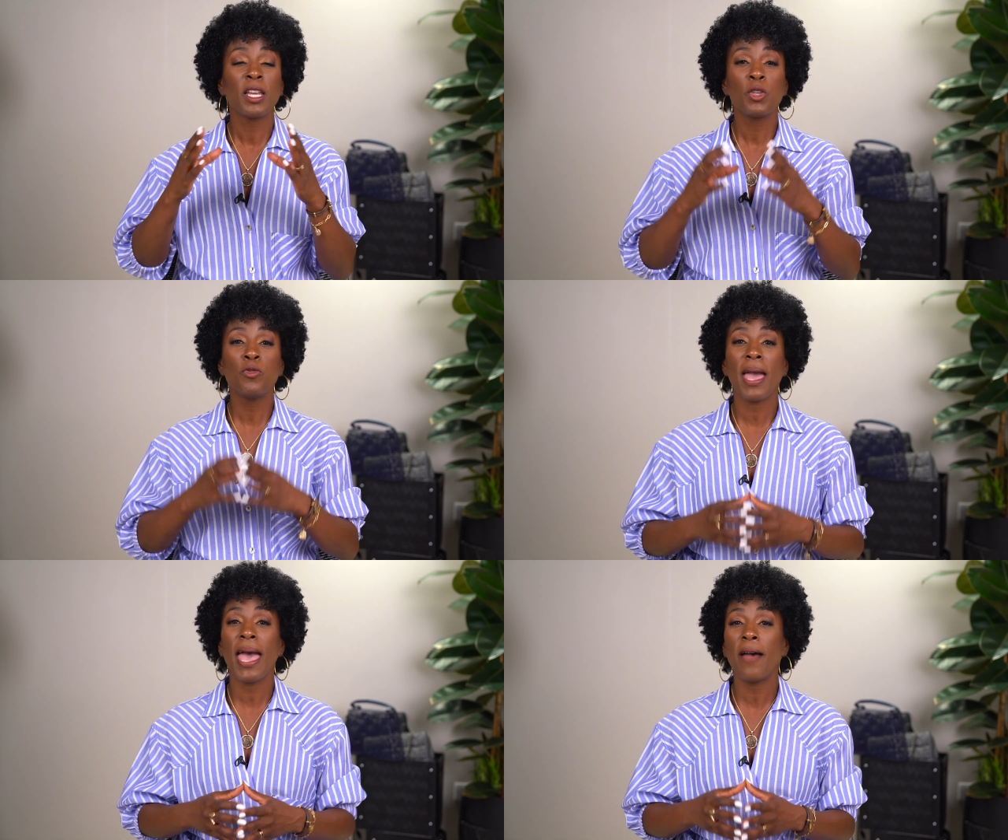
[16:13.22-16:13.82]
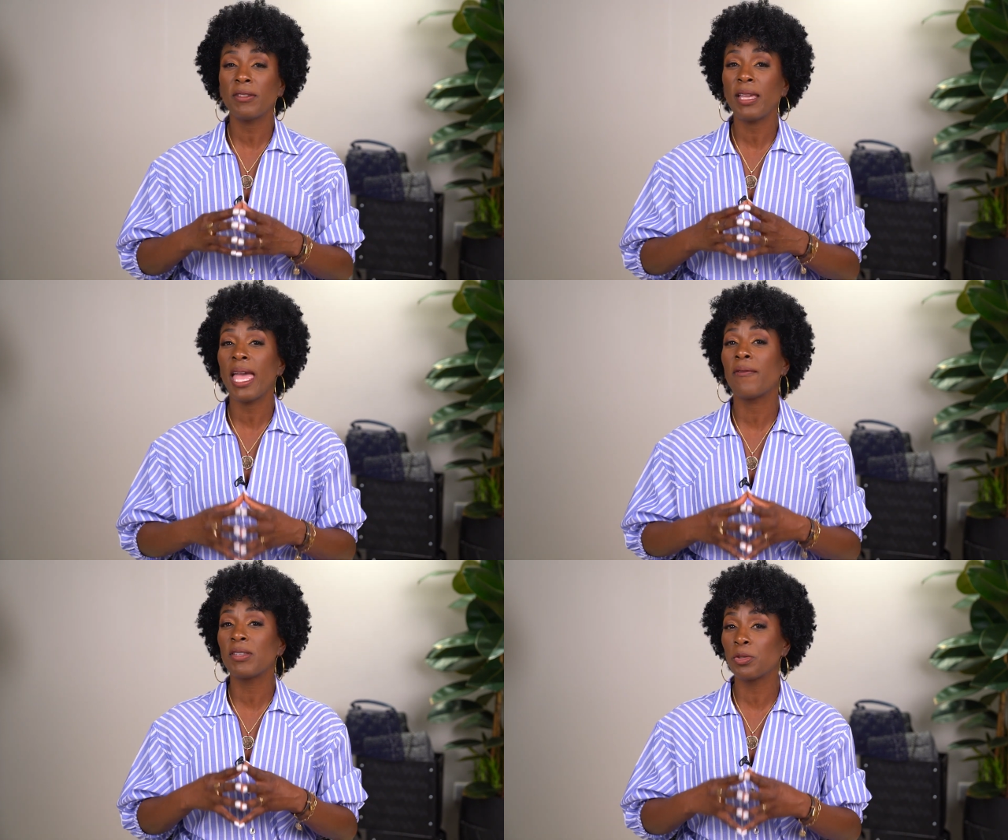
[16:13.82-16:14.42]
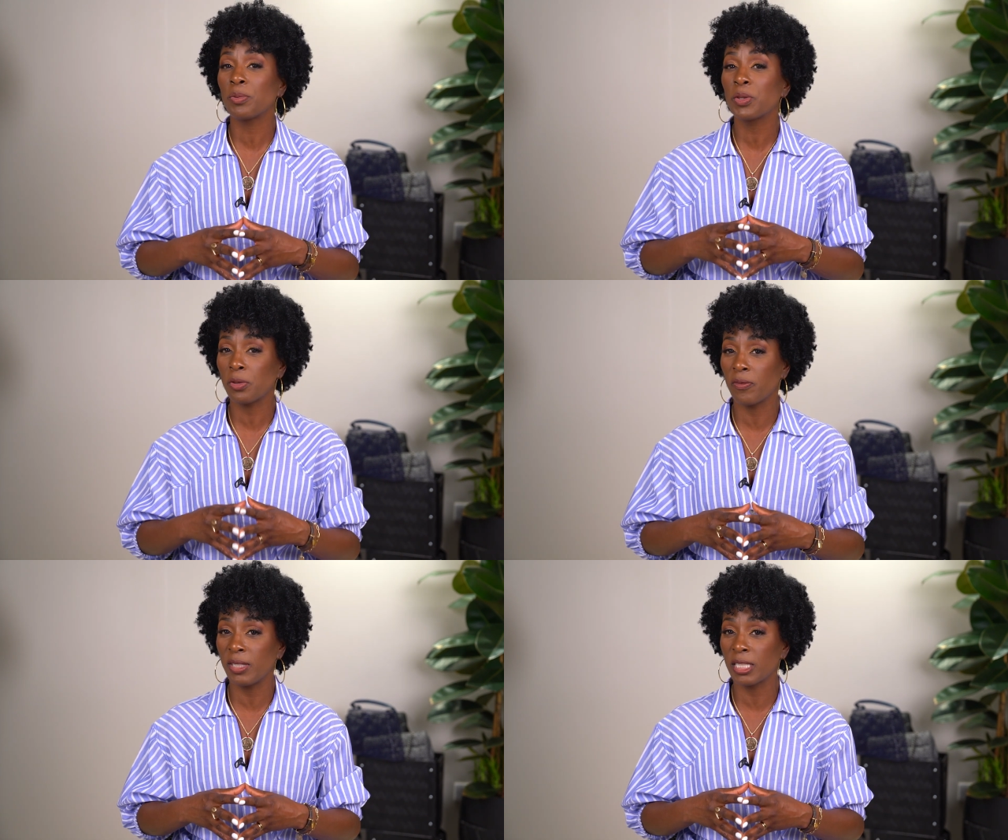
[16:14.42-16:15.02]
you have to have some
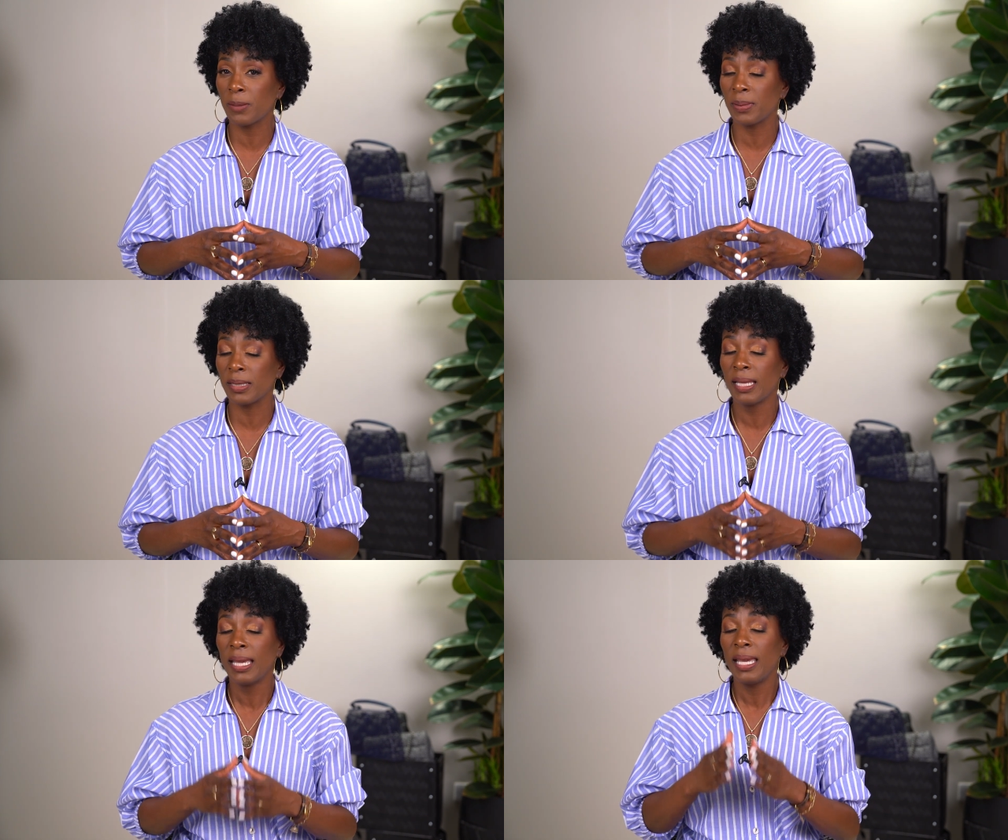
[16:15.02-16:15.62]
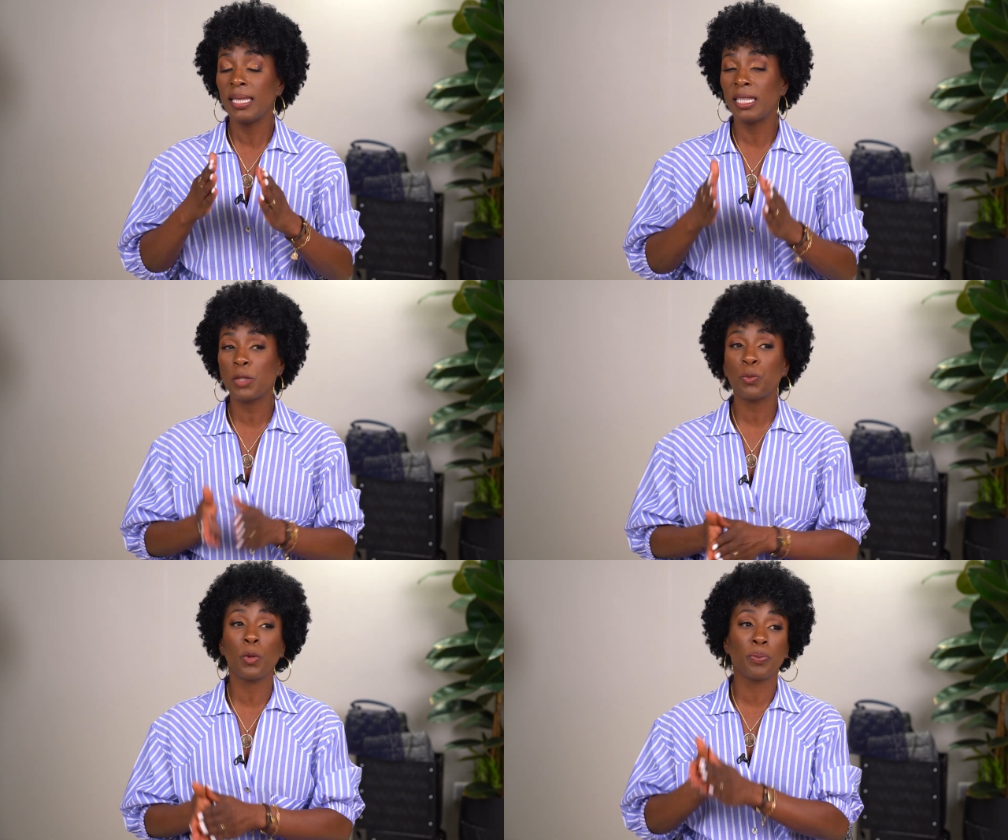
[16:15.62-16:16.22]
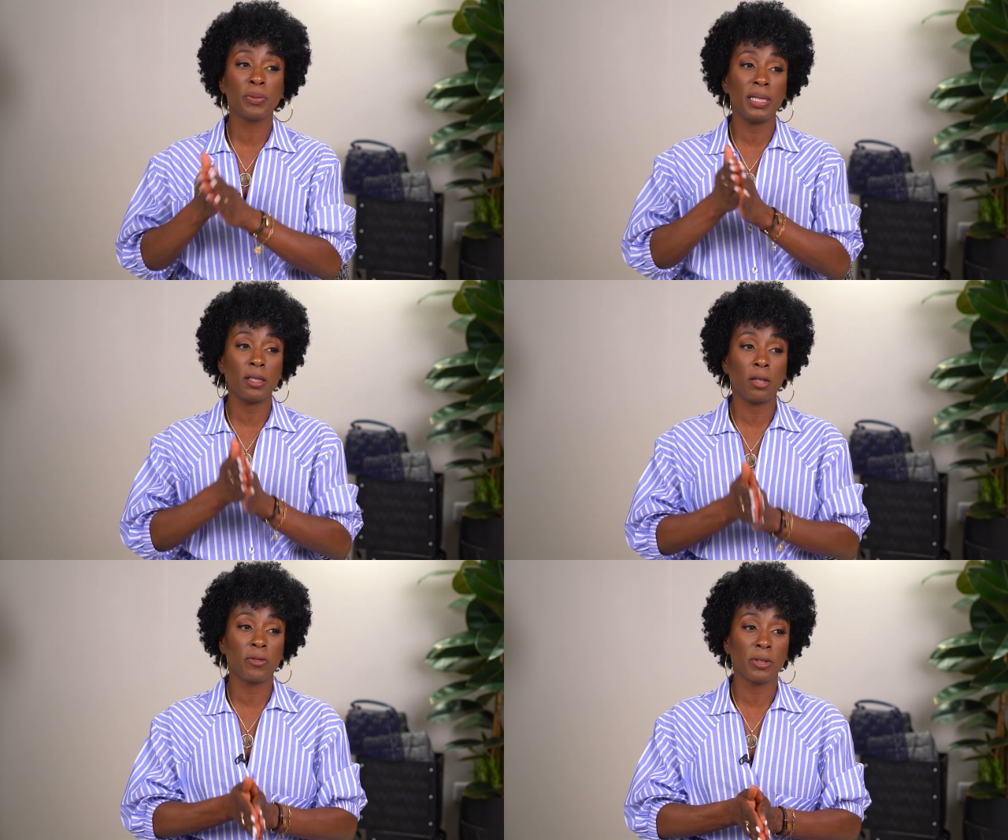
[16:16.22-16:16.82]
sort of discipline, and this will breed
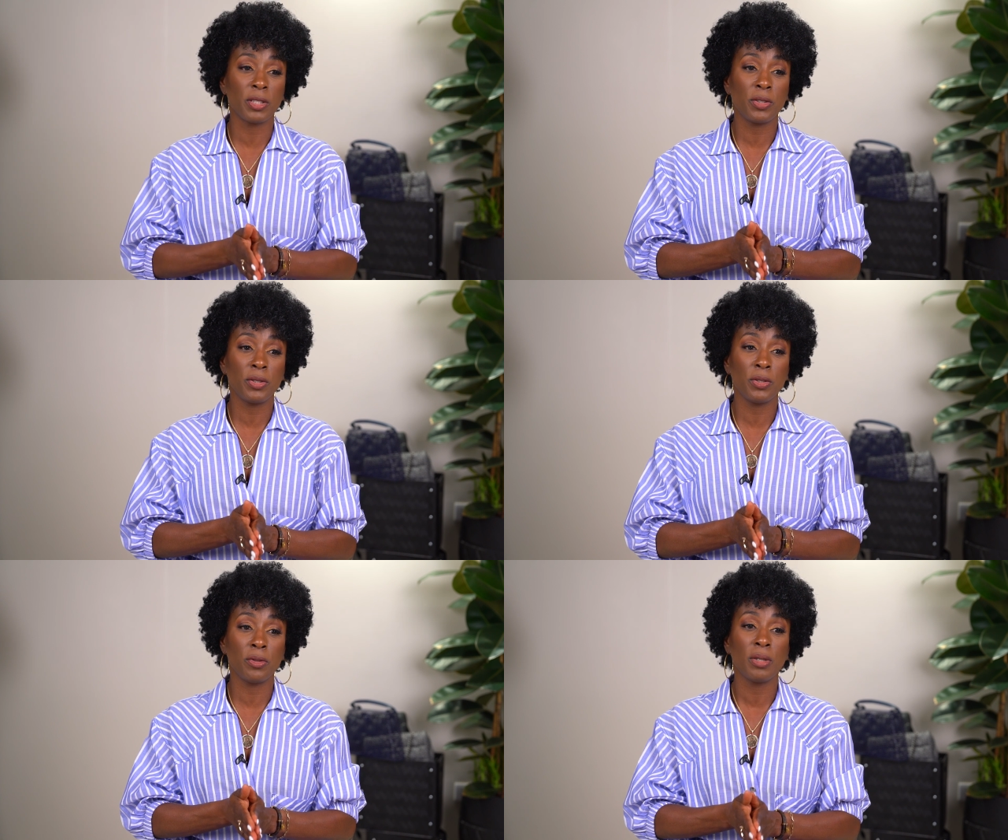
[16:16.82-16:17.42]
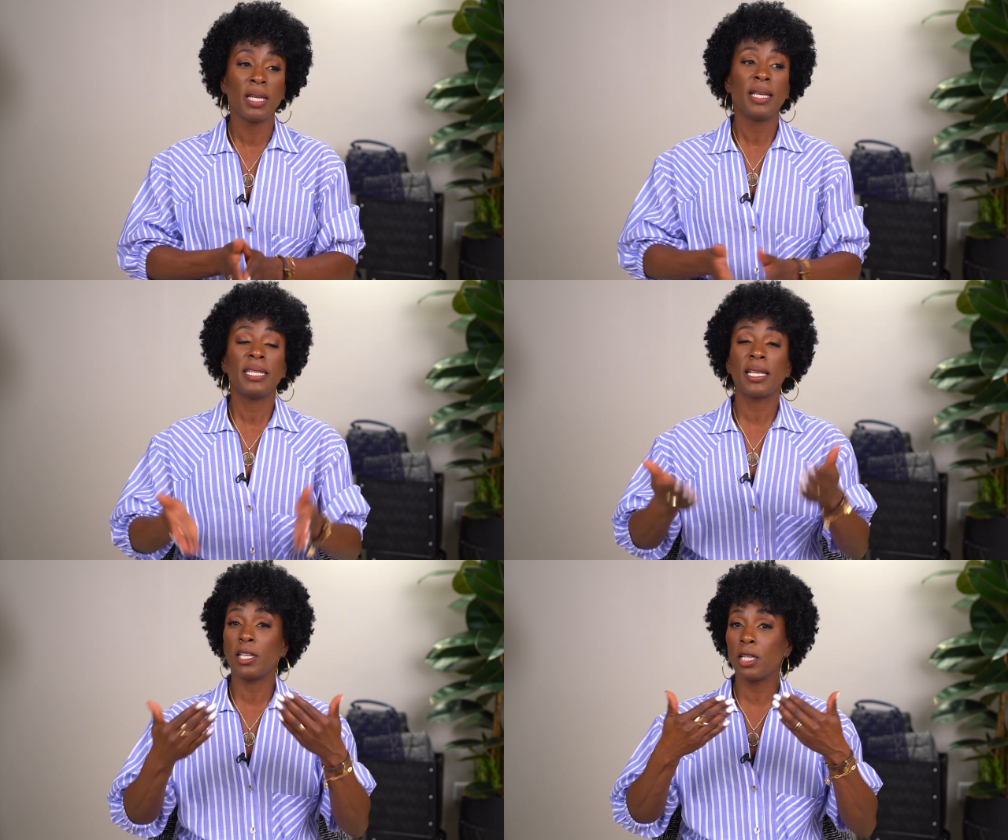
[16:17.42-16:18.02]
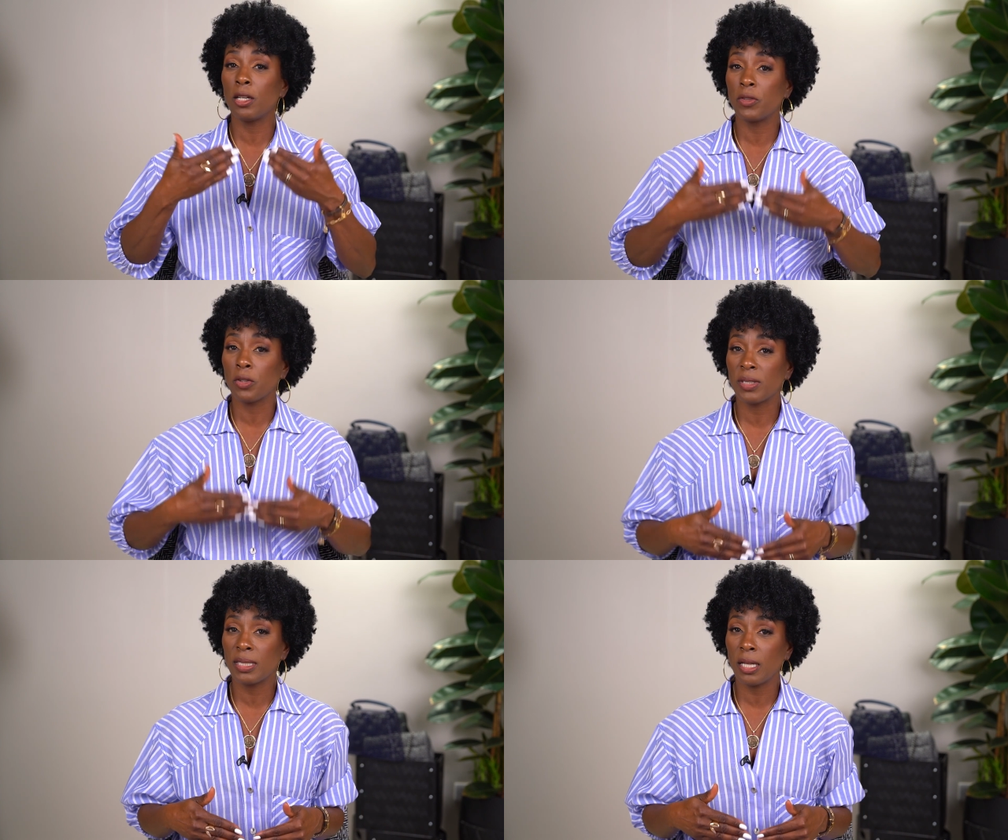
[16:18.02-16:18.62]
over into you taking care of
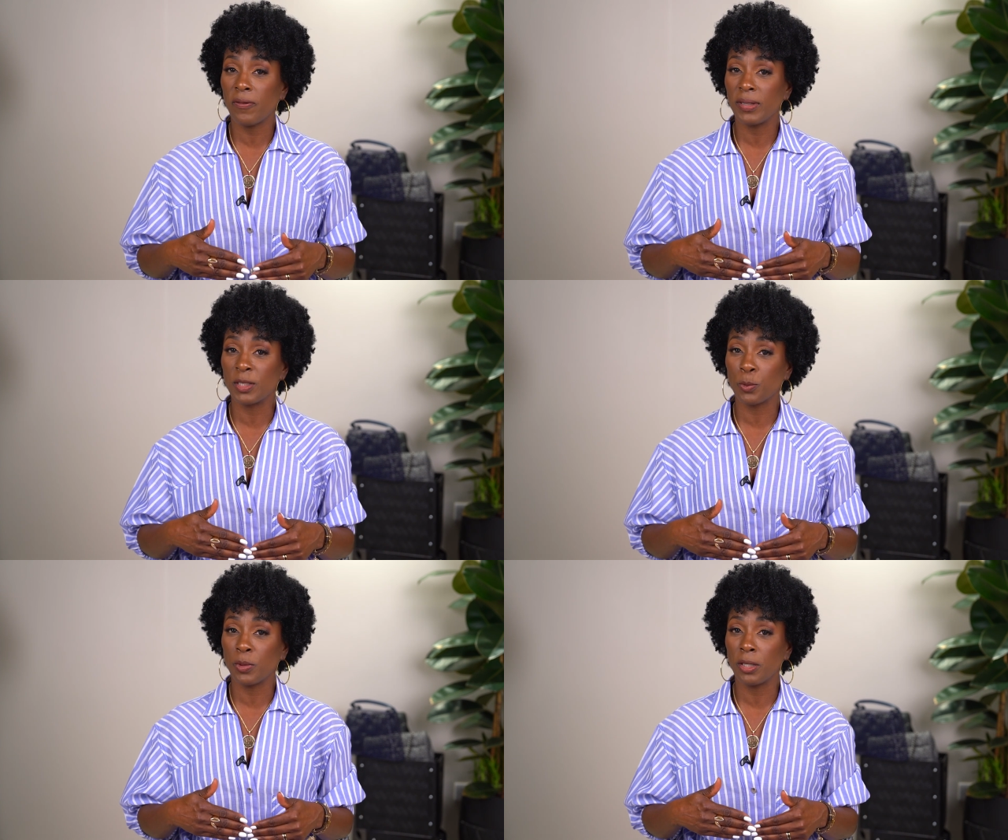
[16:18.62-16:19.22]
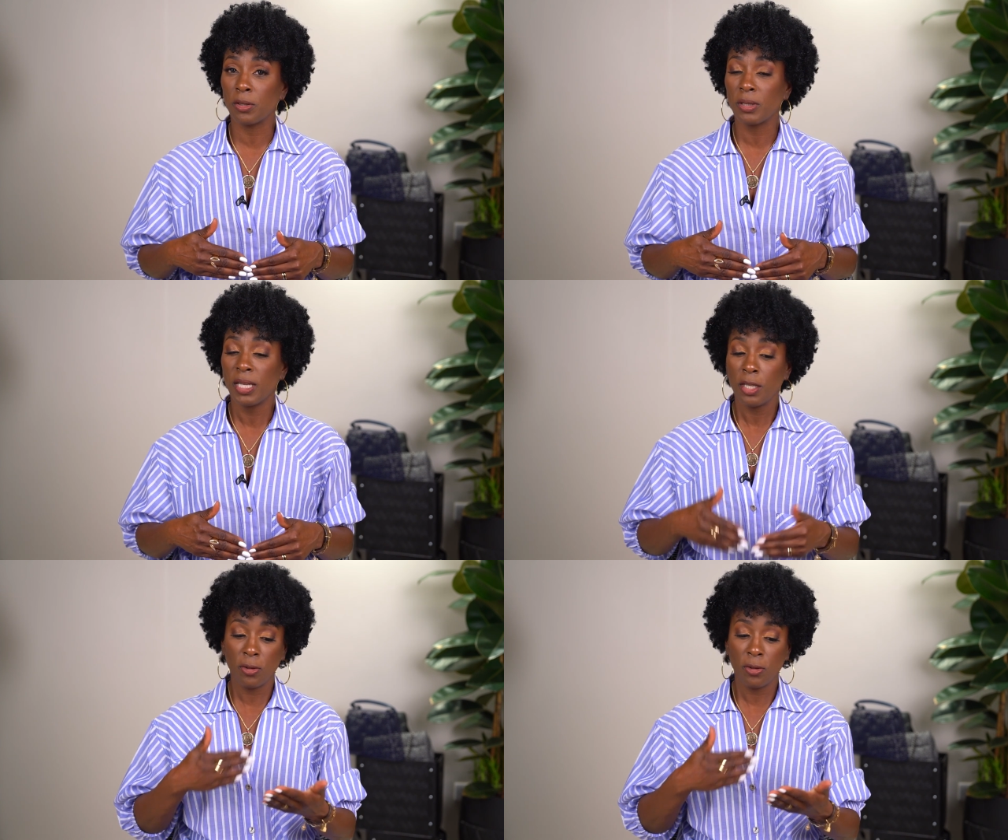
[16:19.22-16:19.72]
yourself as well.